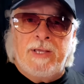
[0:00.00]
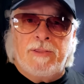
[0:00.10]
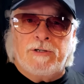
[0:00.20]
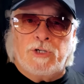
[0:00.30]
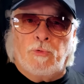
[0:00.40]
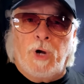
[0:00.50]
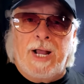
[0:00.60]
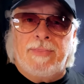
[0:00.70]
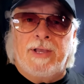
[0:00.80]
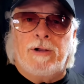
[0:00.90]
There's a
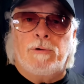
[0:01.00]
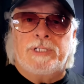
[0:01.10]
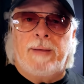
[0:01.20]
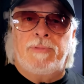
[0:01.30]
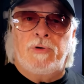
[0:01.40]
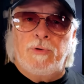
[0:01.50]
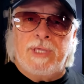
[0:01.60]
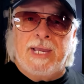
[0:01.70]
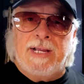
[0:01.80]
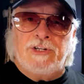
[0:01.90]
rod that goes up through
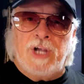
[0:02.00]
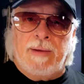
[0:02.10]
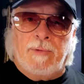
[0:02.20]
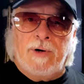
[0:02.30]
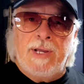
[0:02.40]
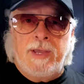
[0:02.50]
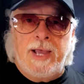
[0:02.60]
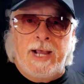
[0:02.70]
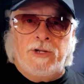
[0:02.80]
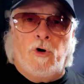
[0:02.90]
the ink chamber,
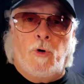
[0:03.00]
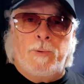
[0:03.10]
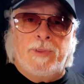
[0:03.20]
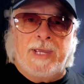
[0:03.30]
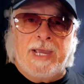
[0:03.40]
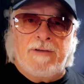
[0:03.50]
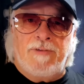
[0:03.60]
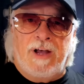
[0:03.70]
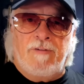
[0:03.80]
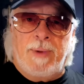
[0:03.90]
and you open the ink
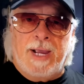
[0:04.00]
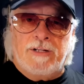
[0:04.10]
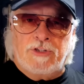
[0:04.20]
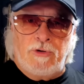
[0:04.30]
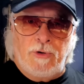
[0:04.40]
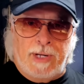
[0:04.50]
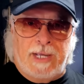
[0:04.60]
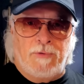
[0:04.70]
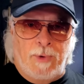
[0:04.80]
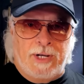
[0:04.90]
valve by unscrewing
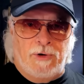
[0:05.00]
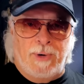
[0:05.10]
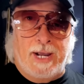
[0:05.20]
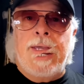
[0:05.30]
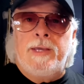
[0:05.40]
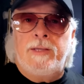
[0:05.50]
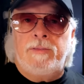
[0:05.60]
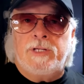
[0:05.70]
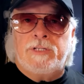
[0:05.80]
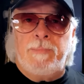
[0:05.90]
it when you write.
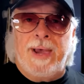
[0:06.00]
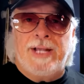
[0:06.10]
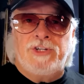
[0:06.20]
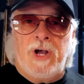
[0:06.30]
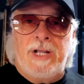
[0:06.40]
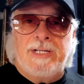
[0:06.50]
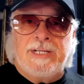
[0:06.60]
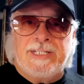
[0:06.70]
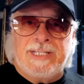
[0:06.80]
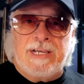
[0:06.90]
This
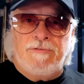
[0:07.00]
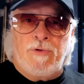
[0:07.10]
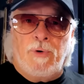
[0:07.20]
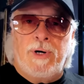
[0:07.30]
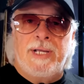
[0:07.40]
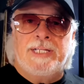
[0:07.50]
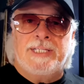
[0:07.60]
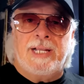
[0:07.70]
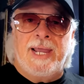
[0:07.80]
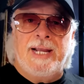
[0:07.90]
MaJohn C4 is
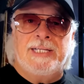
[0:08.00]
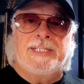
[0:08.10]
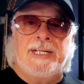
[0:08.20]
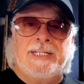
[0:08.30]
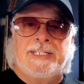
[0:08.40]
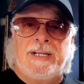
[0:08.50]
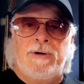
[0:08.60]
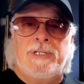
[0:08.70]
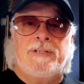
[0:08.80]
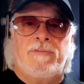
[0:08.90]
the latest in a
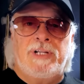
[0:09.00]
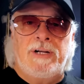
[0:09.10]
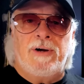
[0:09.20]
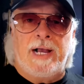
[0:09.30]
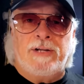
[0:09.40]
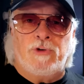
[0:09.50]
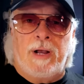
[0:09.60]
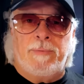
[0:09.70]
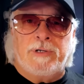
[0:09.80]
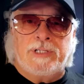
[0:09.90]
series of clear
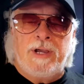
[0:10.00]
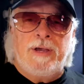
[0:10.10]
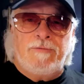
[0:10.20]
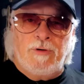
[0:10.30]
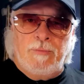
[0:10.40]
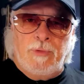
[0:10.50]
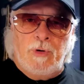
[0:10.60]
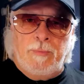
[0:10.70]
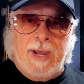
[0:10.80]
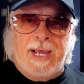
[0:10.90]
eyedroppers for
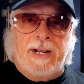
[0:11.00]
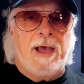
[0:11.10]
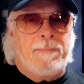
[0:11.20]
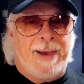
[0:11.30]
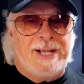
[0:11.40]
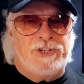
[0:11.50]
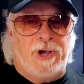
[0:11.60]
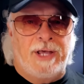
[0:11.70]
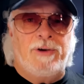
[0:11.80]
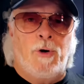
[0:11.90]
Moonman
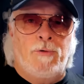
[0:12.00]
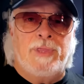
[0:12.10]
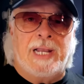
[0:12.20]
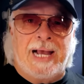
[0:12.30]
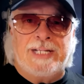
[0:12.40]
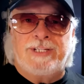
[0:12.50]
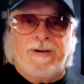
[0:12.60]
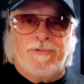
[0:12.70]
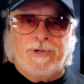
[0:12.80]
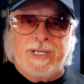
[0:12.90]
MaJohn over the last
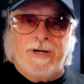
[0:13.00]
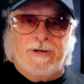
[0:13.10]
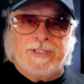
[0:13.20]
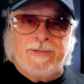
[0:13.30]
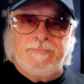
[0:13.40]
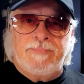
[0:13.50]
several years.